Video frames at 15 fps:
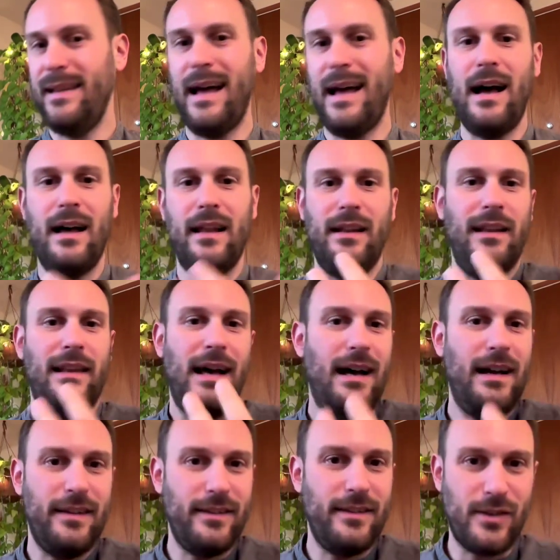
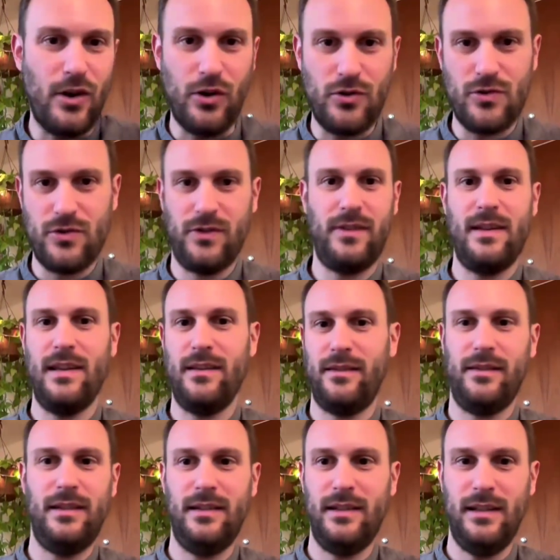analyze
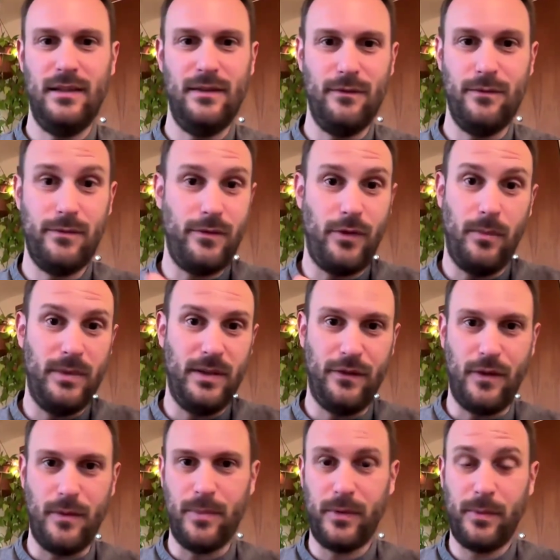consciousness from
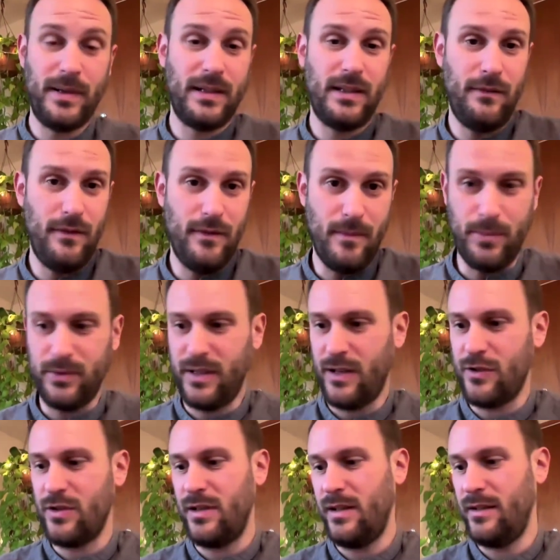different perspectives, even
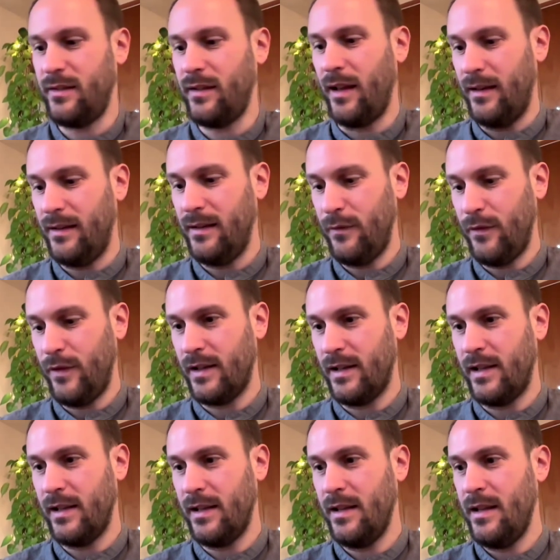potentially
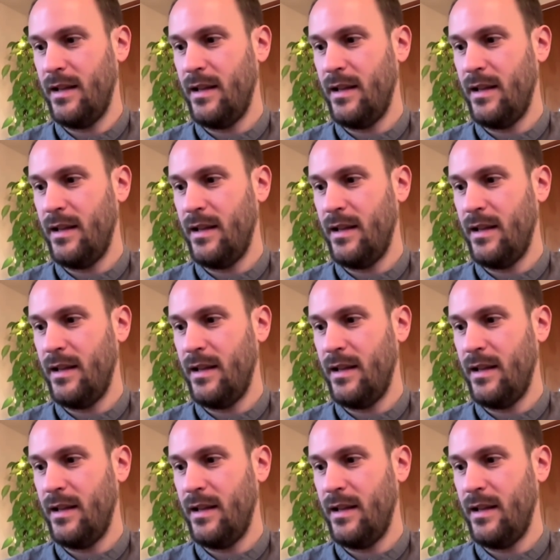scientifically?